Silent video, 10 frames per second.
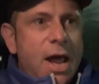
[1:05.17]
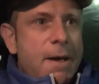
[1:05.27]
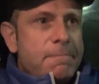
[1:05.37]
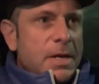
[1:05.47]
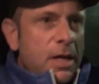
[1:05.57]

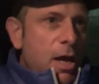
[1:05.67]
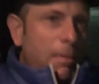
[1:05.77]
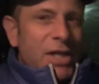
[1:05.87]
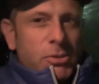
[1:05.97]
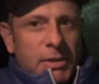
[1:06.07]
that.
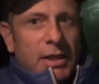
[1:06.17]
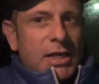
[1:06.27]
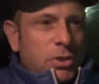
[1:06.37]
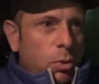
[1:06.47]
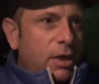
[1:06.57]
Imagine being
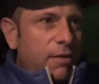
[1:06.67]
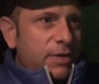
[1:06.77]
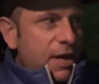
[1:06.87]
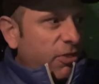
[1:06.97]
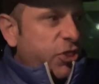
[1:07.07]
late to work
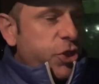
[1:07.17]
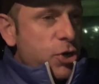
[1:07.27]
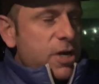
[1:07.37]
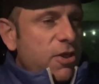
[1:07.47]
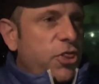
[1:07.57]
every day,
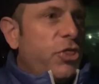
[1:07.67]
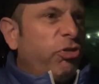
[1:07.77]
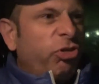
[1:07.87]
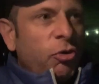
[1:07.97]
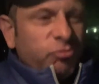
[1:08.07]
30 to
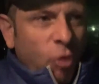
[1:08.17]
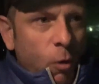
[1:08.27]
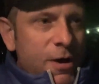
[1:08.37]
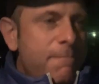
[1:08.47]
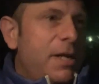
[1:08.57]

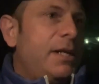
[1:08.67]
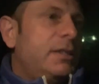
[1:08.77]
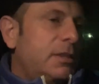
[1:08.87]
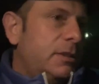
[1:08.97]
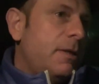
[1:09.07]
40
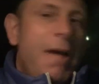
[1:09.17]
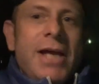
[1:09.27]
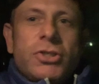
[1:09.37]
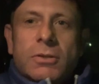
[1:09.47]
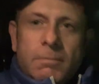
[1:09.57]
minutes.
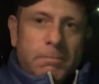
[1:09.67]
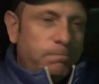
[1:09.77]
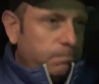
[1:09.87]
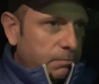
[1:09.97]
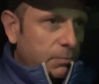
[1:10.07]

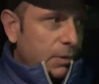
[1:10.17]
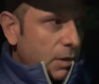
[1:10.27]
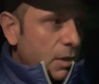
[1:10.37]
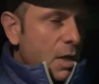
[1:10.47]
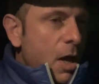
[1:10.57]

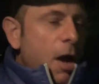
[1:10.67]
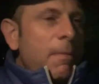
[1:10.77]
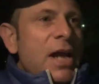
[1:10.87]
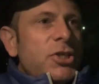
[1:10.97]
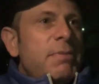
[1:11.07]
Imagine.
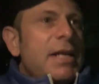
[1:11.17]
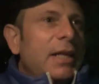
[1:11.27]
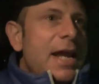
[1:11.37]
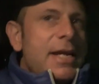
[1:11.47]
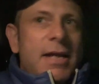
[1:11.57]
Imagine
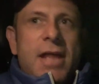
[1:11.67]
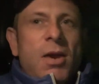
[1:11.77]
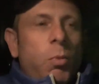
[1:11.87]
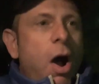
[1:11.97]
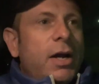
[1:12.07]
being late
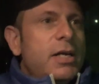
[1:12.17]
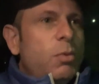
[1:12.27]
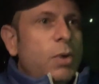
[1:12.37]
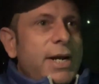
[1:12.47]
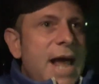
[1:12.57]
and then walking
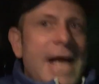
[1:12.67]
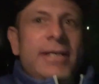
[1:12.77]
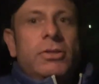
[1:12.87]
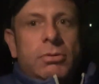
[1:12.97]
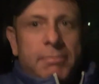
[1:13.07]
in with an
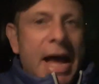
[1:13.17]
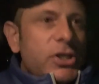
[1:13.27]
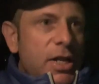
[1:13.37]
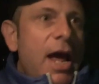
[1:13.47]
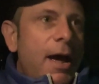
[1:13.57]
attitude.
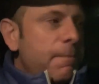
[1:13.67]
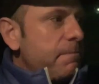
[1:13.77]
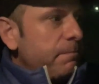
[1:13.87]
Imagine that.